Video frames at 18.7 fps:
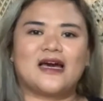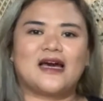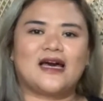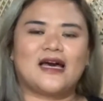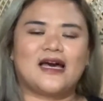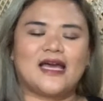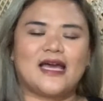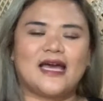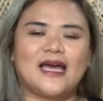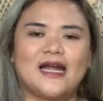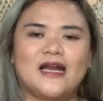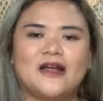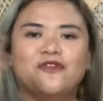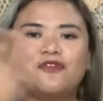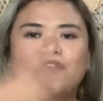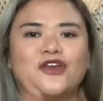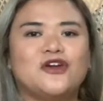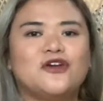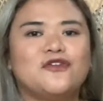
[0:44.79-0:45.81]
I had a
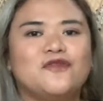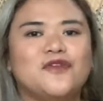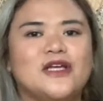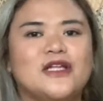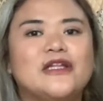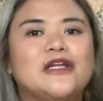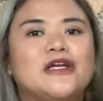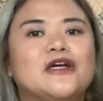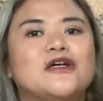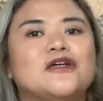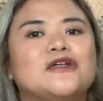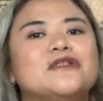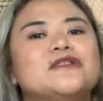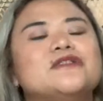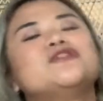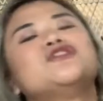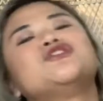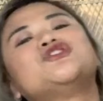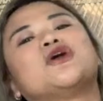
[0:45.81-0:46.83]
few videos
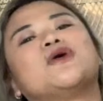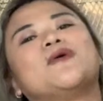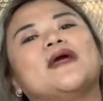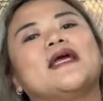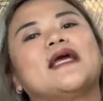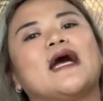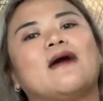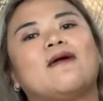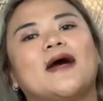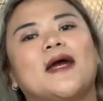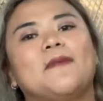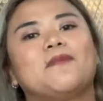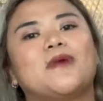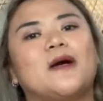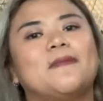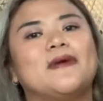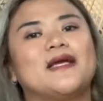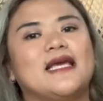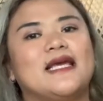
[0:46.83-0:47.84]
showing how I
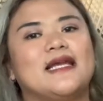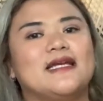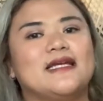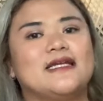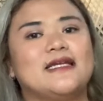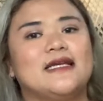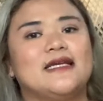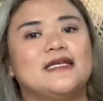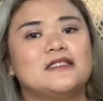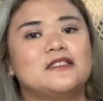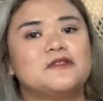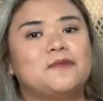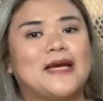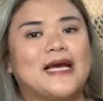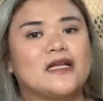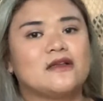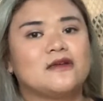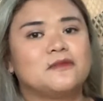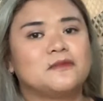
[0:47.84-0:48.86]
propagated in
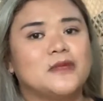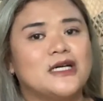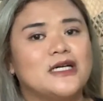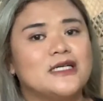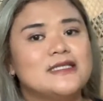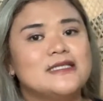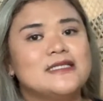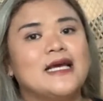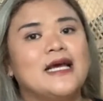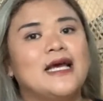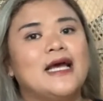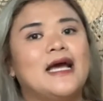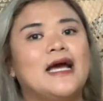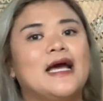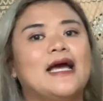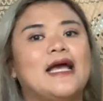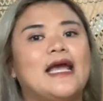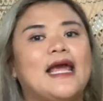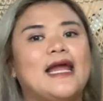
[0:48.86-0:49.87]
sphagnum moss,
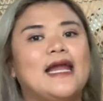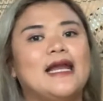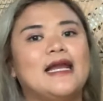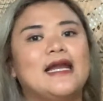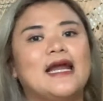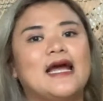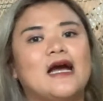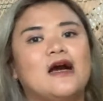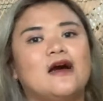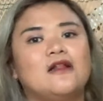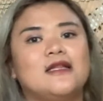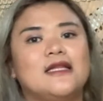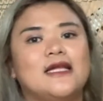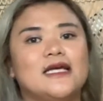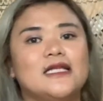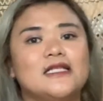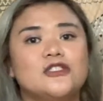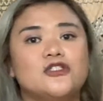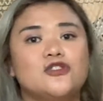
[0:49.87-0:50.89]
and now
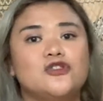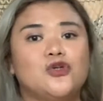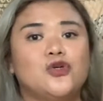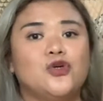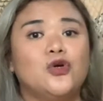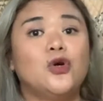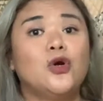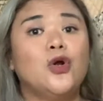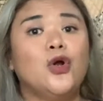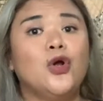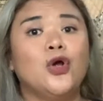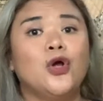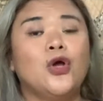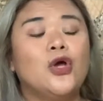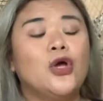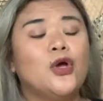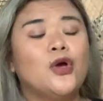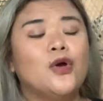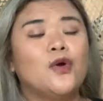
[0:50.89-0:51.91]
let's do
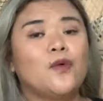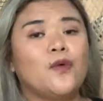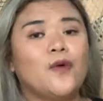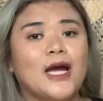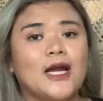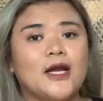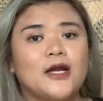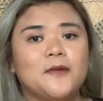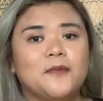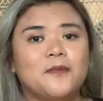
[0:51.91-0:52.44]
water